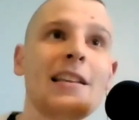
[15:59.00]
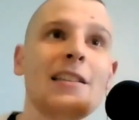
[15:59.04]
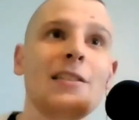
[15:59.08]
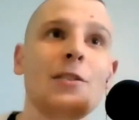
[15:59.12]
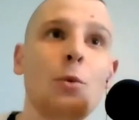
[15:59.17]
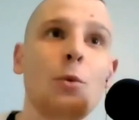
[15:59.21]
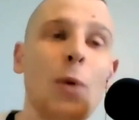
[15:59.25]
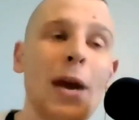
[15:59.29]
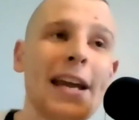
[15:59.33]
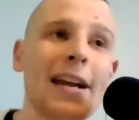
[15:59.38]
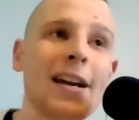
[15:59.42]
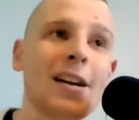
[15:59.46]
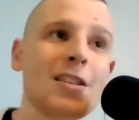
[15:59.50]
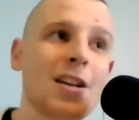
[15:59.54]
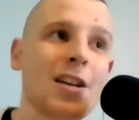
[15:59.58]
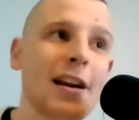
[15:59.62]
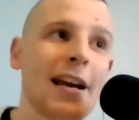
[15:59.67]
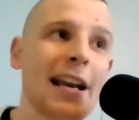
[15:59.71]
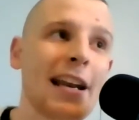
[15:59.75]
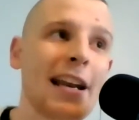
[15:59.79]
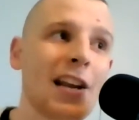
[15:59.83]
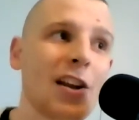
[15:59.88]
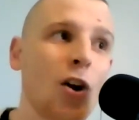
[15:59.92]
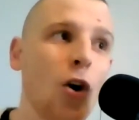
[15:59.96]
the wingers are
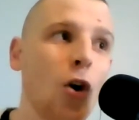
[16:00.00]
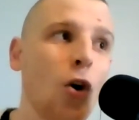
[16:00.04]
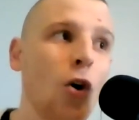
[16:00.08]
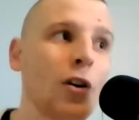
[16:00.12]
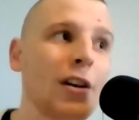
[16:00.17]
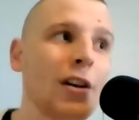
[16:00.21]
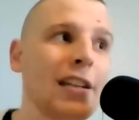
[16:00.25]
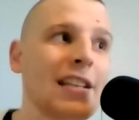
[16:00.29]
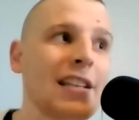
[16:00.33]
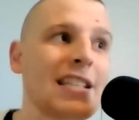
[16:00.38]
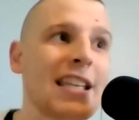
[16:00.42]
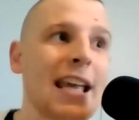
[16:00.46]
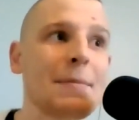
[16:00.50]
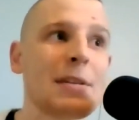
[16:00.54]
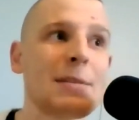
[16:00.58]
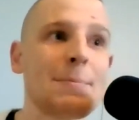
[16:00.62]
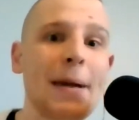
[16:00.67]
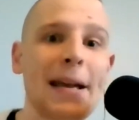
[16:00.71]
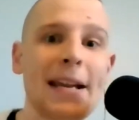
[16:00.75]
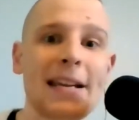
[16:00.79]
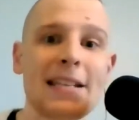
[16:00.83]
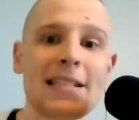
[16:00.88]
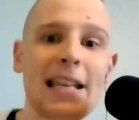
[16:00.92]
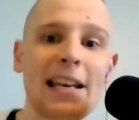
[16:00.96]
getting caught in the same
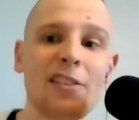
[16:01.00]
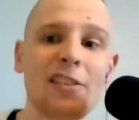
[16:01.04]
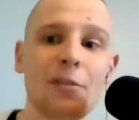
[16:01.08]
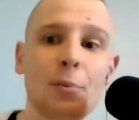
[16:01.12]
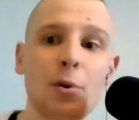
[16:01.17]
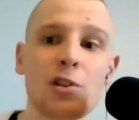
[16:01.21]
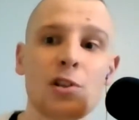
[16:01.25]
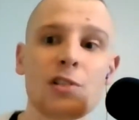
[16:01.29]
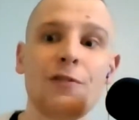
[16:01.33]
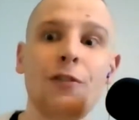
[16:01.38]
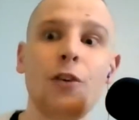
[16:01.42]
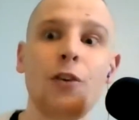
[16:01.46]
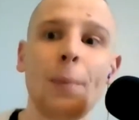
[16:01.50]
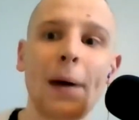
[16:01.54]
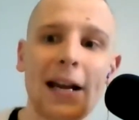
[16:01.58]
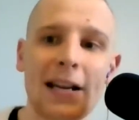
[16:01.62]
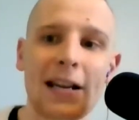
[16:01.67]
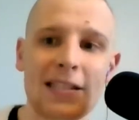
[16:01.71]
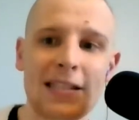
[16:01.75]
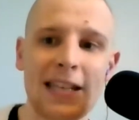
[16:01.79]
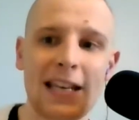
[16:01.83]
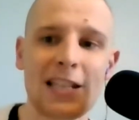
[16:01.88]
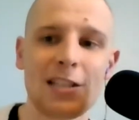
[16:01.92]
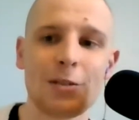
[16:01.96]
space that Liverpool's
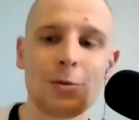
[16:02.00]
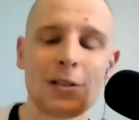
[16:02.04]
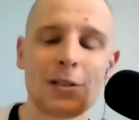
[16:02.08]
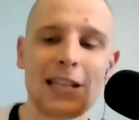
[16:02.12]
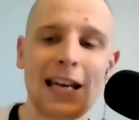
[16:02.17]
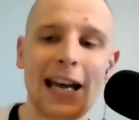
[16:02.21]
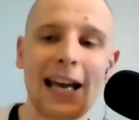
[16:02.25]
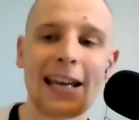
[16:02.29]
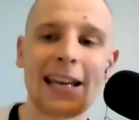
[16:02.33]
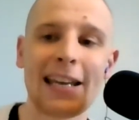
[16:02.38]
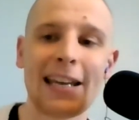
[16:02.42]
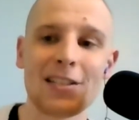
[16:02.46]
fullbacks tend to attack